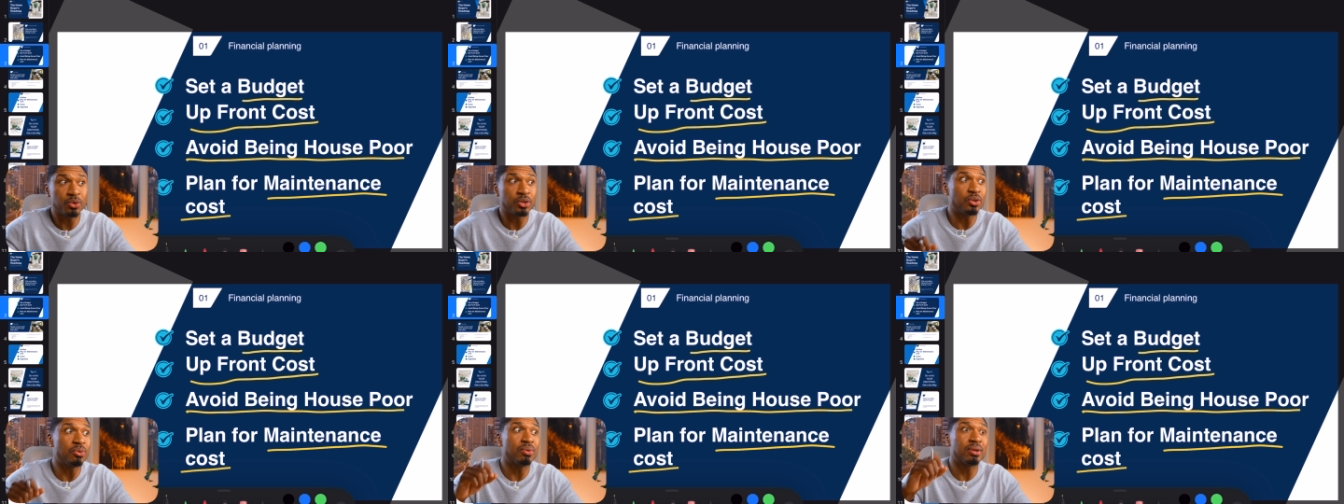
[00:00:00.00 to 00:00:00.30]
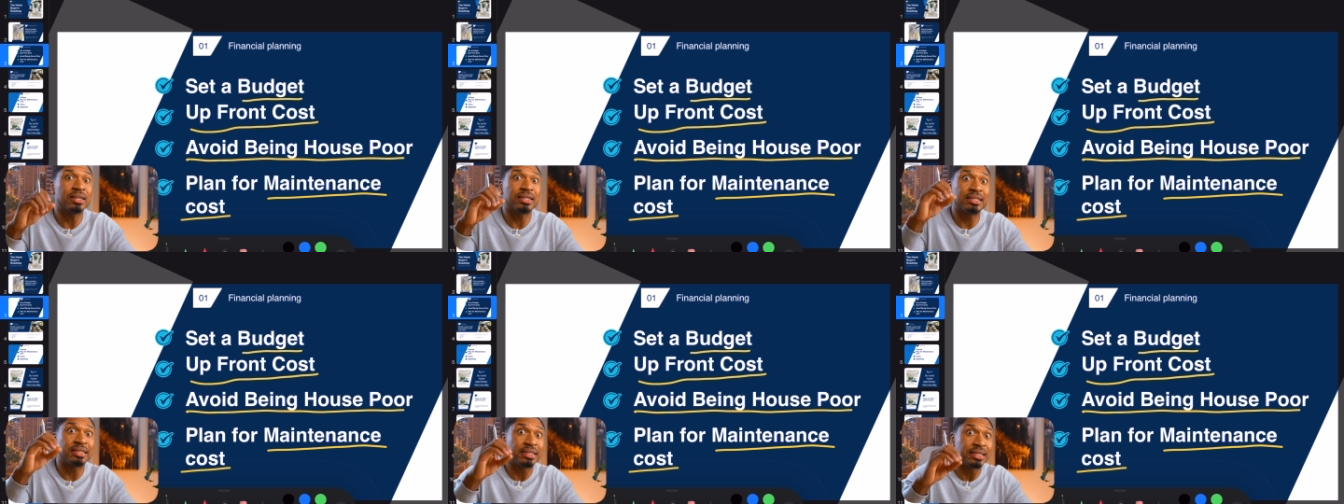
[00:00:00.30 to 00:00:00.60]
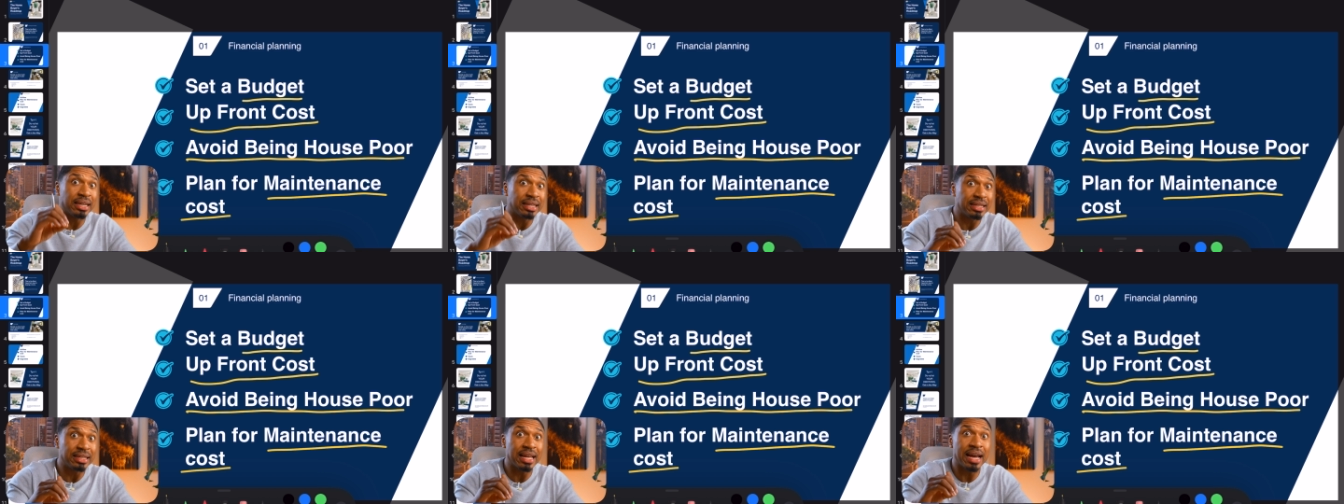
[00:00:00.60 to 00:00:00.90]
you want to
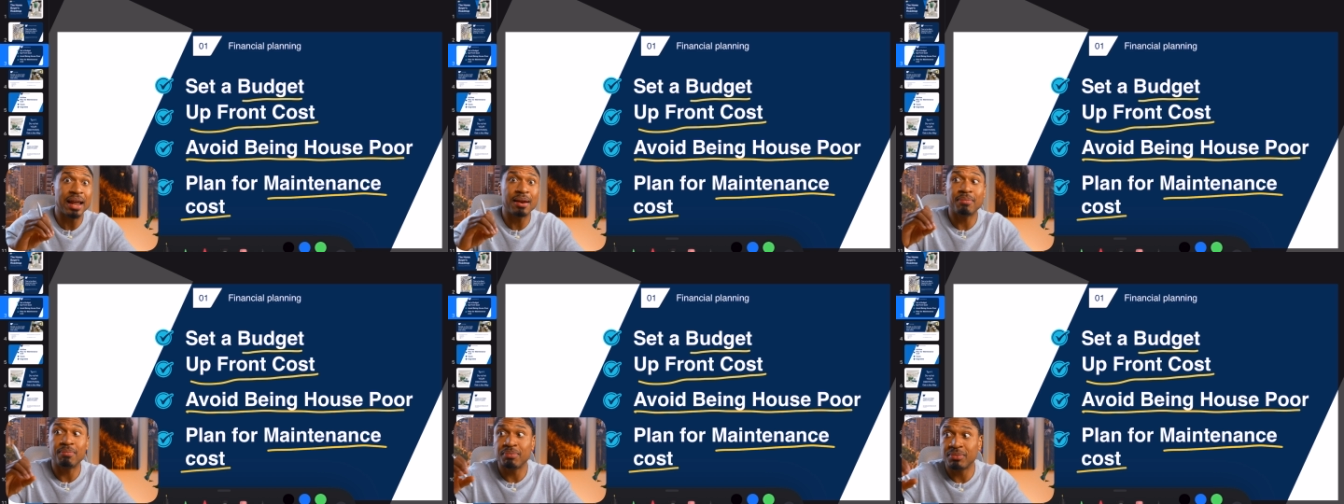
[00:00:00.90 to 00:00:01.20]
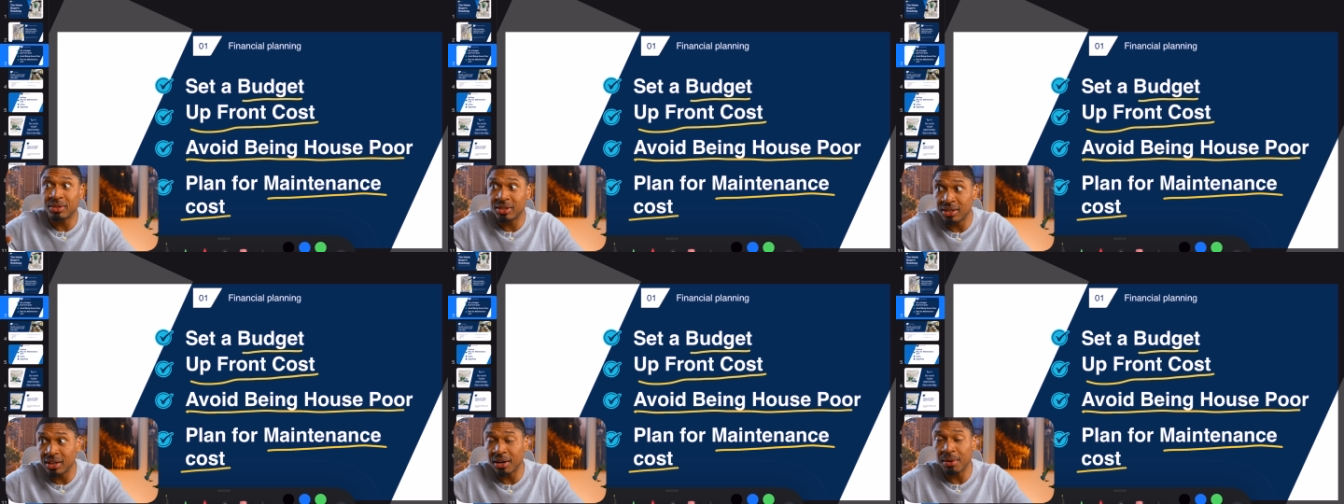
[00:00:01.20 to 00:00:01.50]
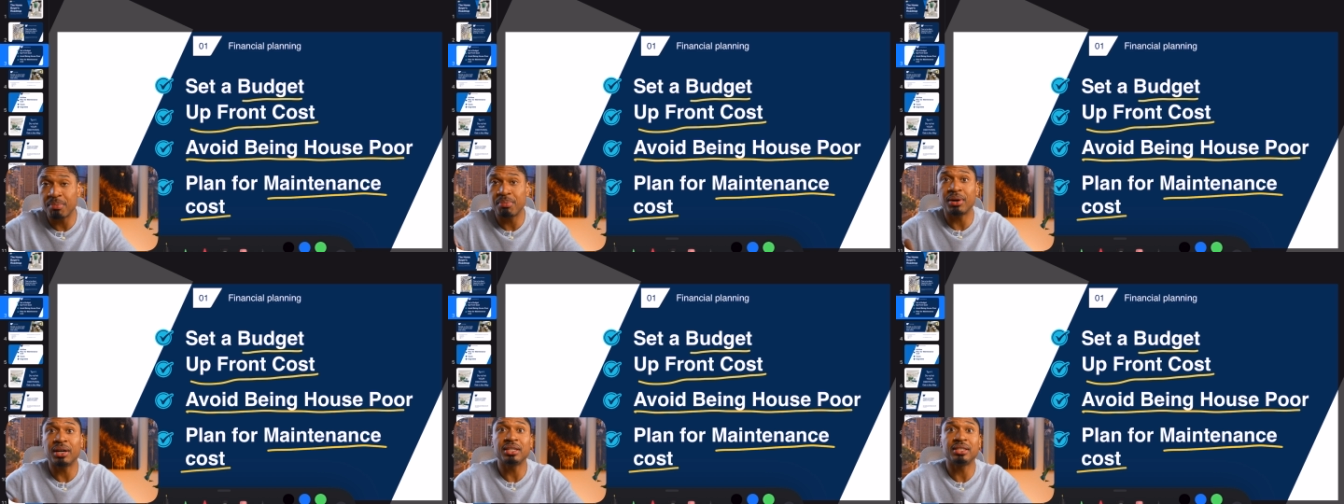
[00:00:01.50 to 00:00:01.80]
set that to the
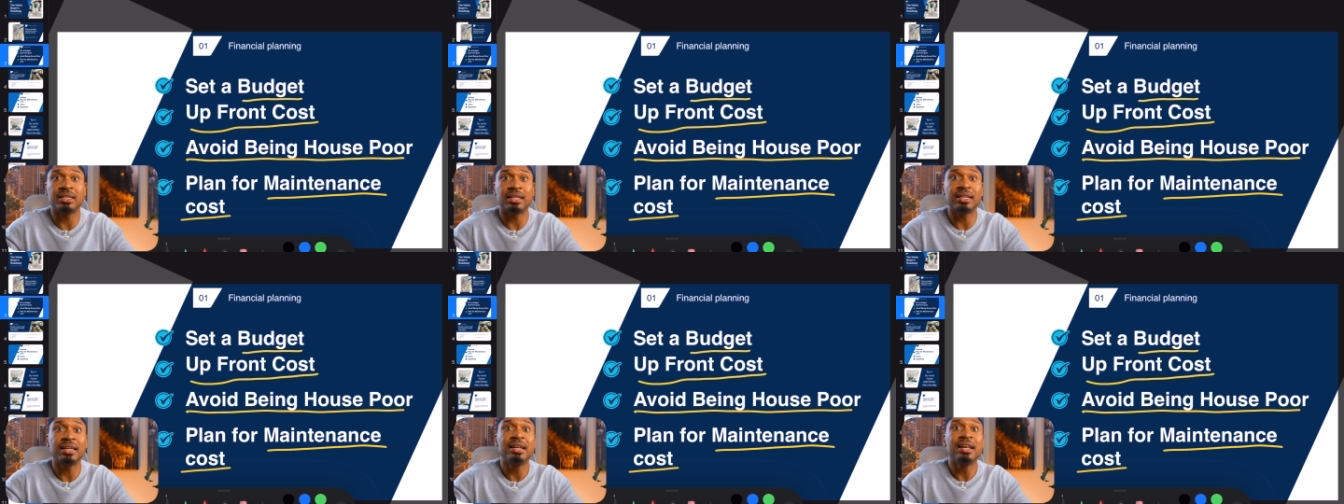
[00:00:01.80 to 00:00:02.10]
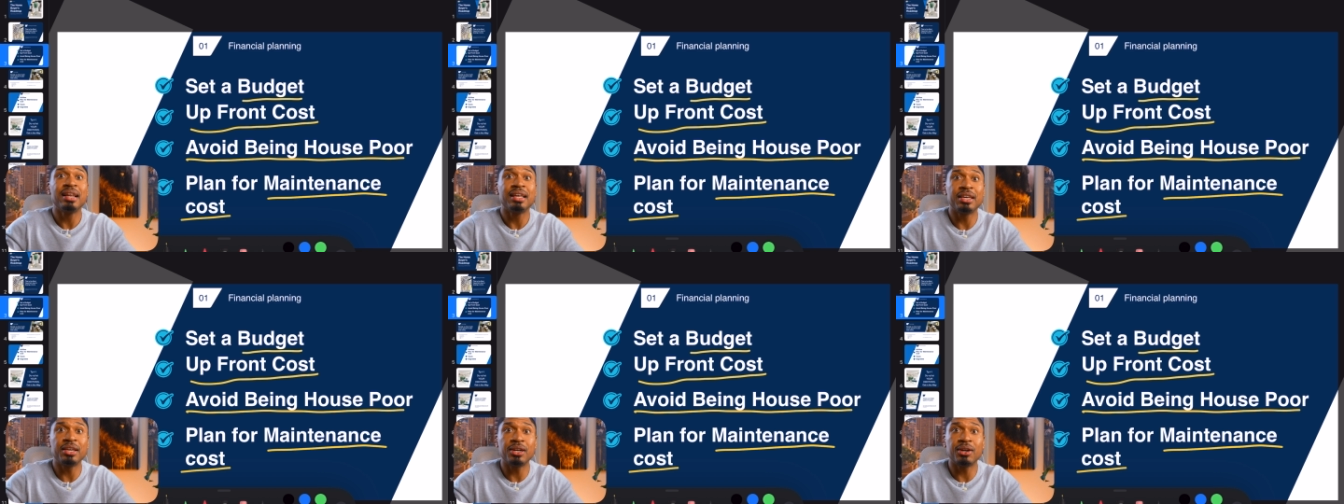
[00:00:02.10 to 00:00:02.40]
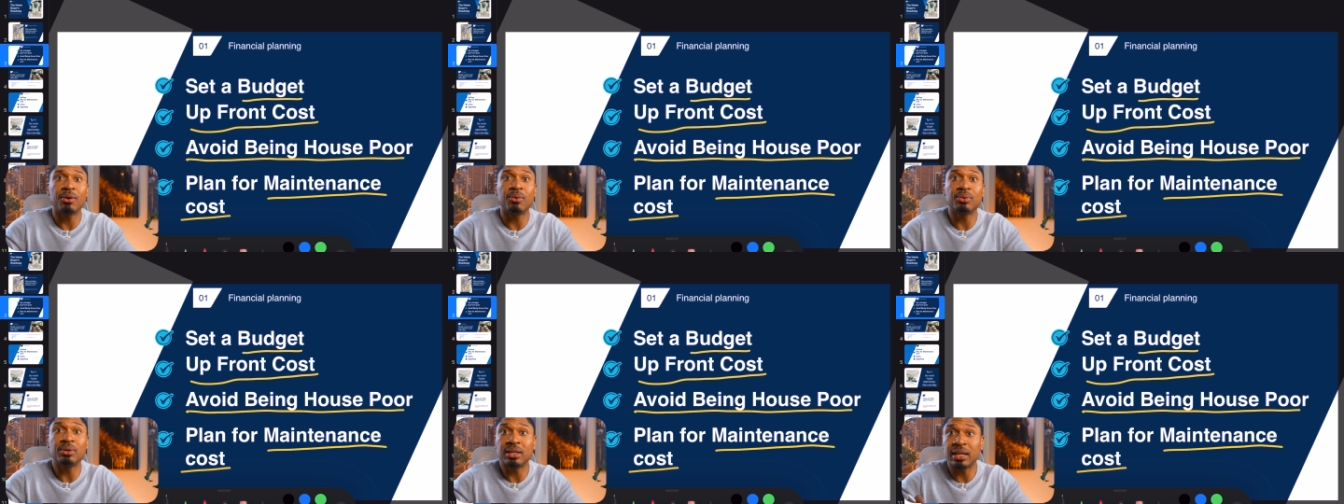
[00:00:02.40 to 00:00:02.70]
budget,
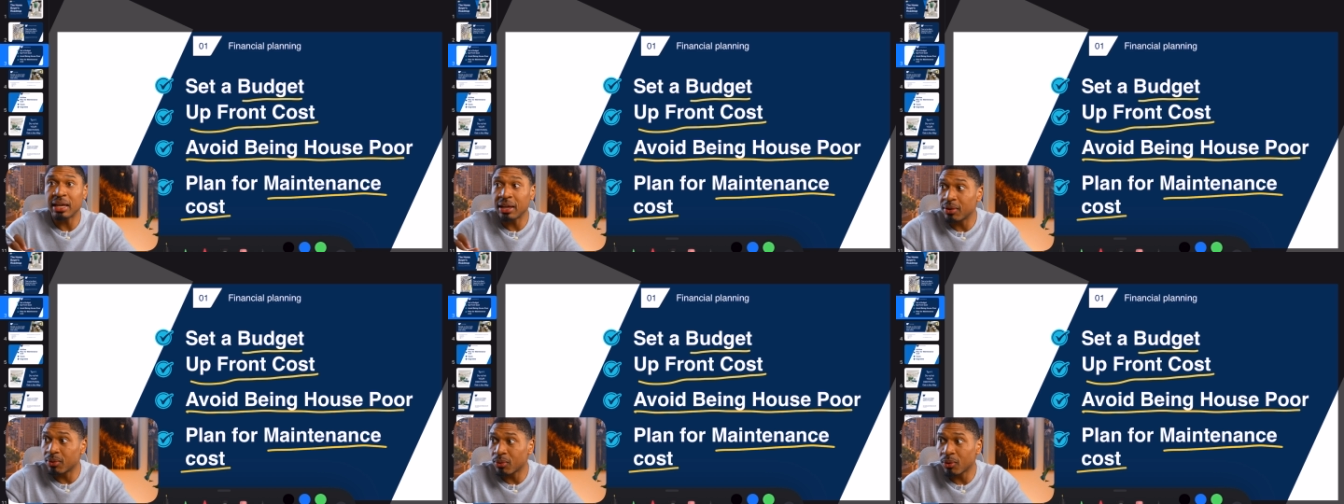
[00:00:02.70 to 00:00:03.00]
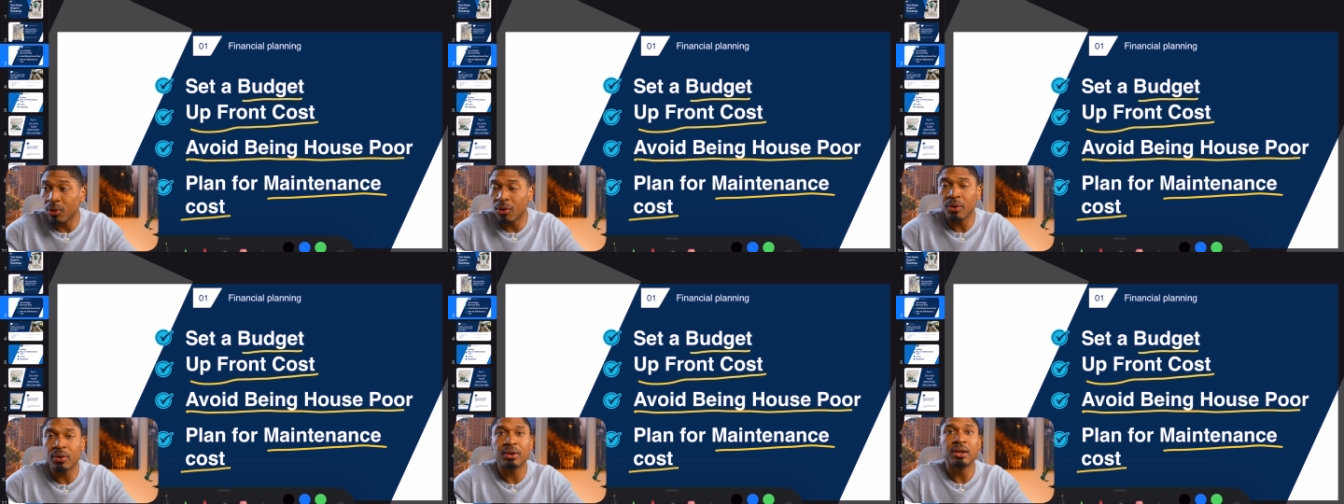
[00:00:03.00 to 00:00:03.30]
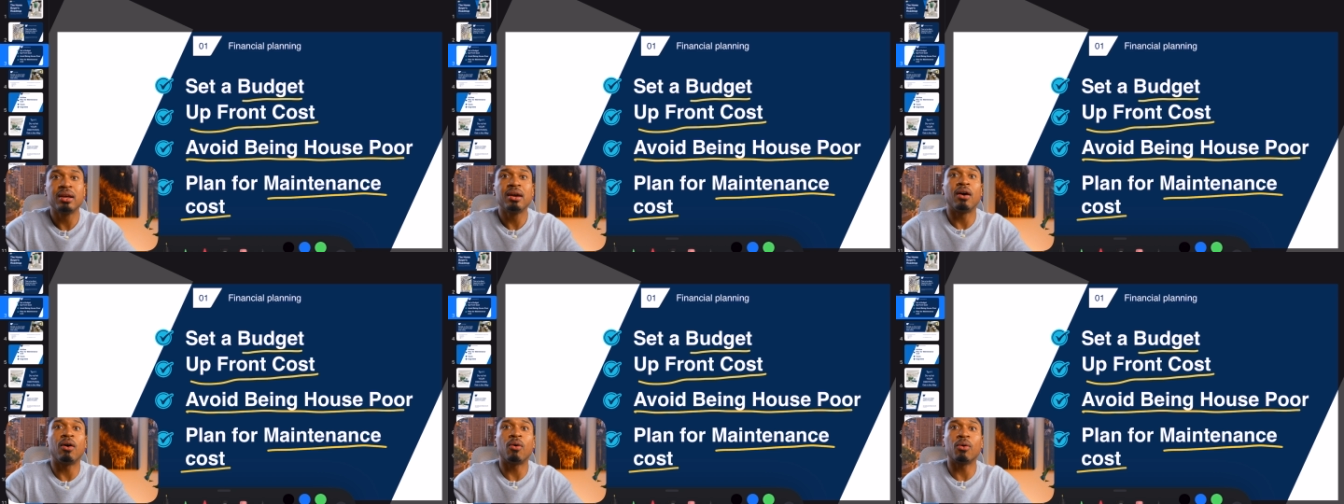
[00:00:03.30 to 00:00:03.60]
later on,
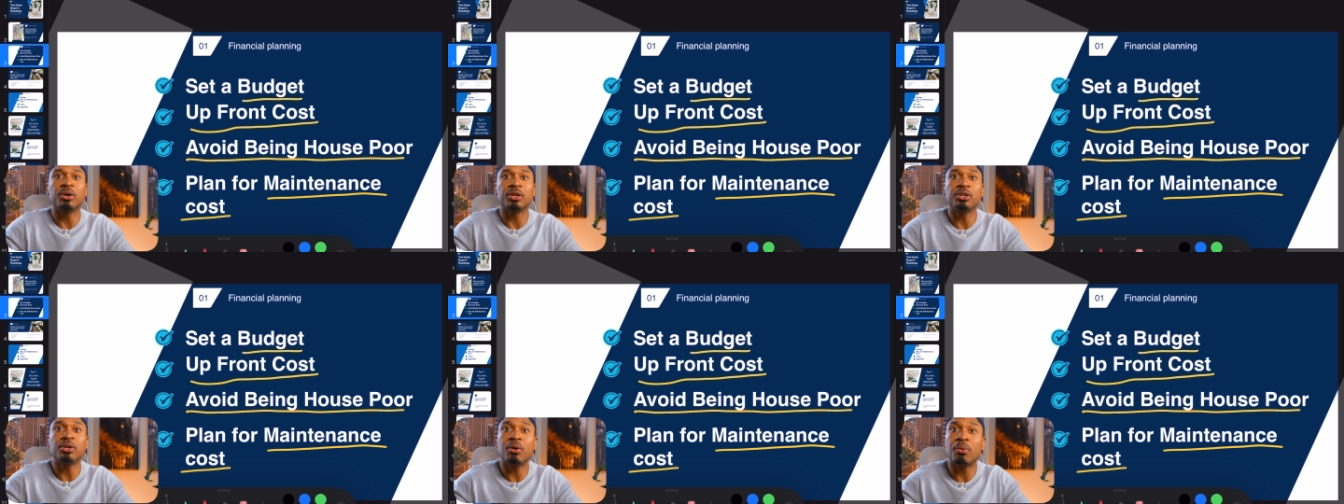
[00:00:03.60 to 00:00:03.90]
or,